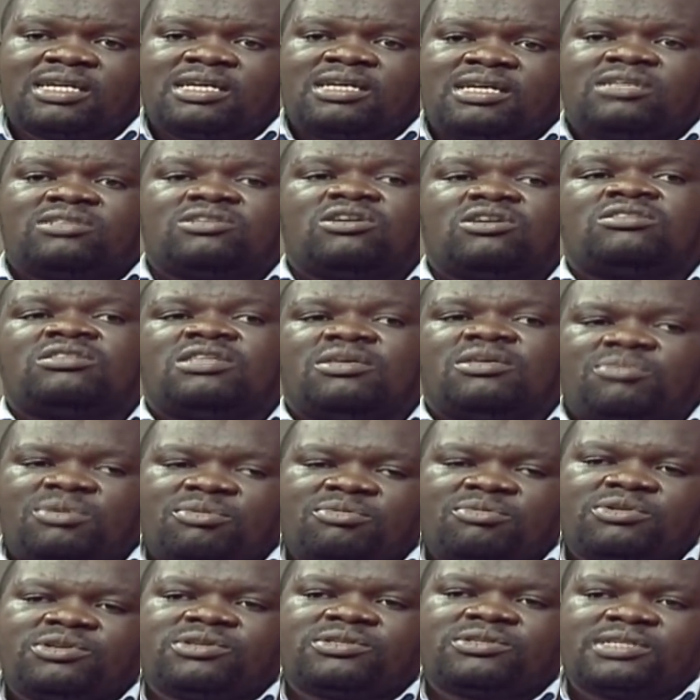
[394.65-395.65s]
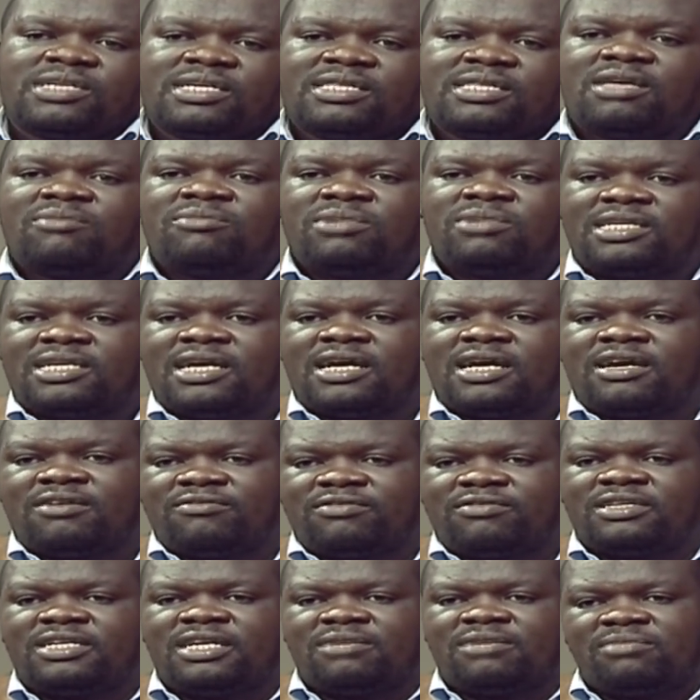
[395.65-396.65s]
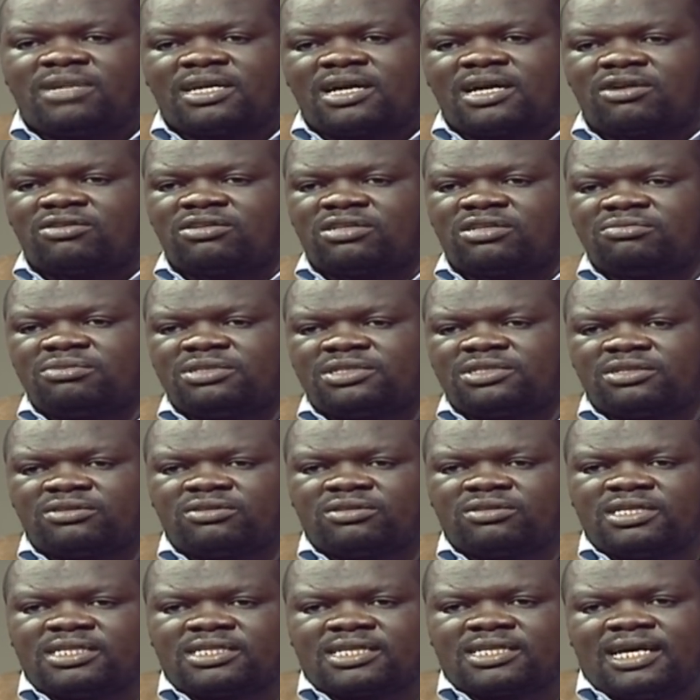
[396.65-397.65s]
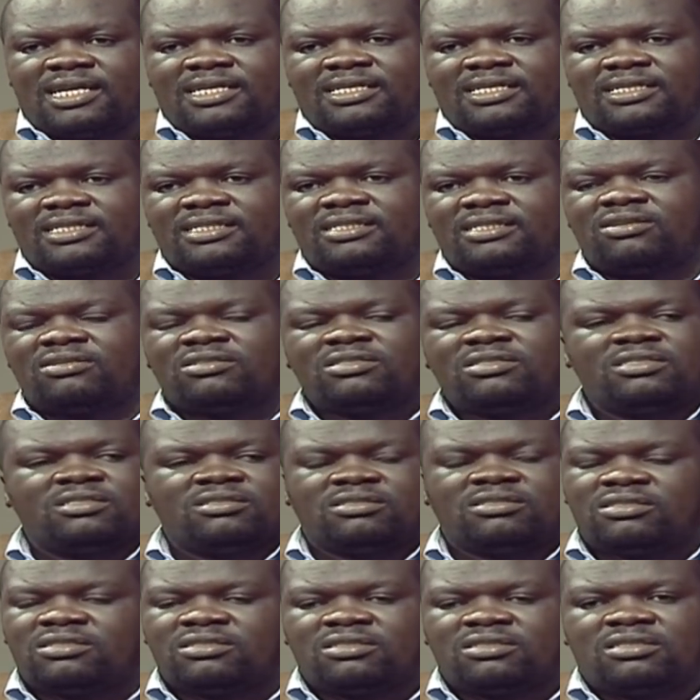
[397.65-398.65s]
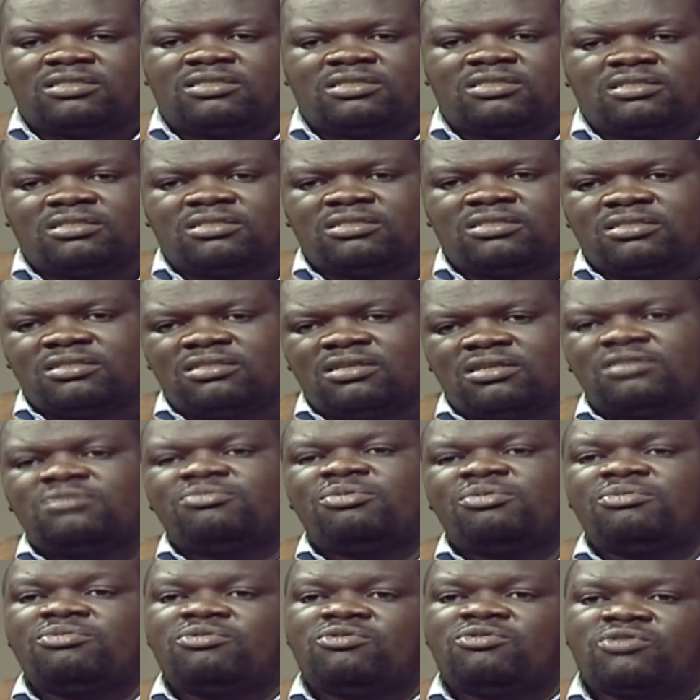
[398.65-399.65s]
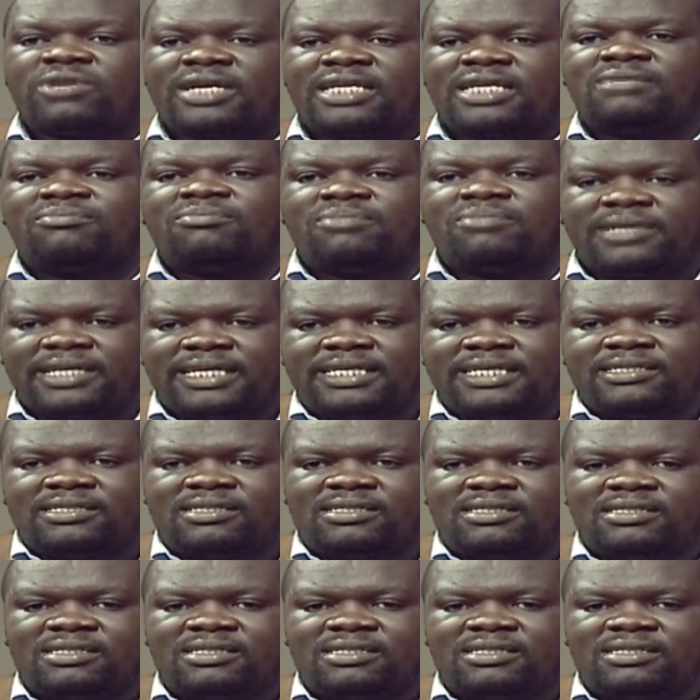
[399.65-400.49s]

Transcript: Not the people you see in the media every day make a contribution to this country, not, not, not, not, not people who get praised.